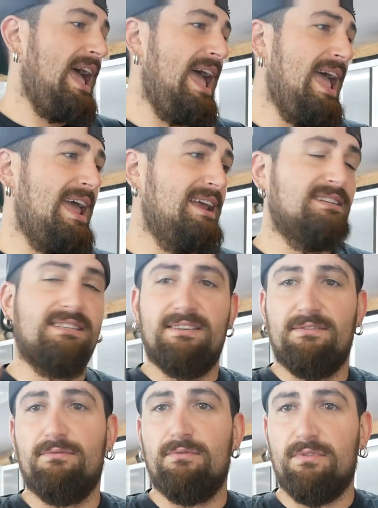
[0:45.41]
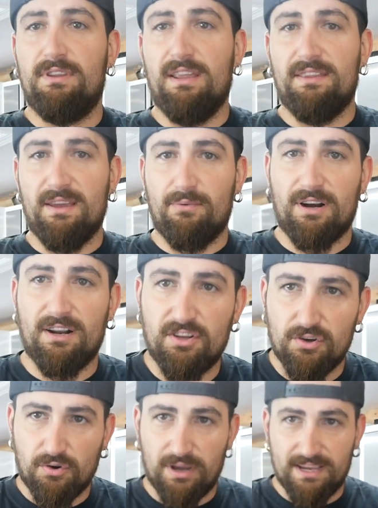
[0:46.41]
And the other thing we're gonna
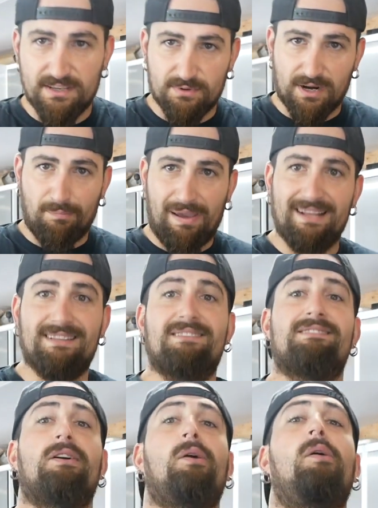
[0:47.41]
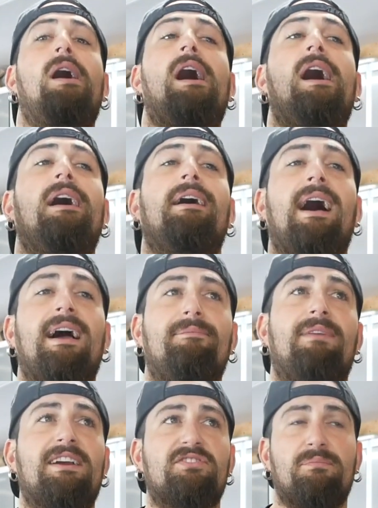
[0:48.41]
do is we're gonna paint it. So I
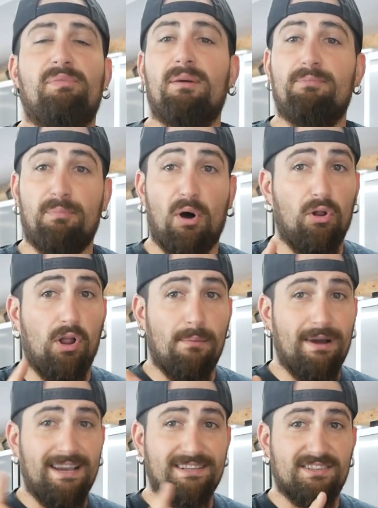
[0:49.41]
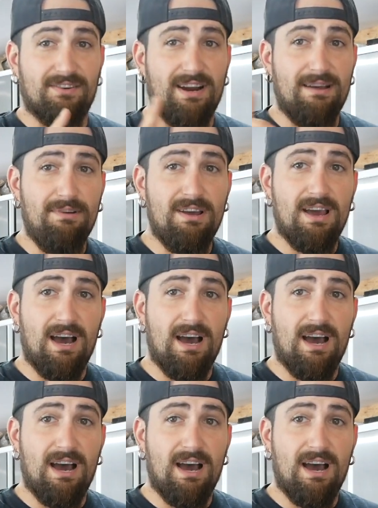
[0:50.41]
actually put up a poll on my Instagram.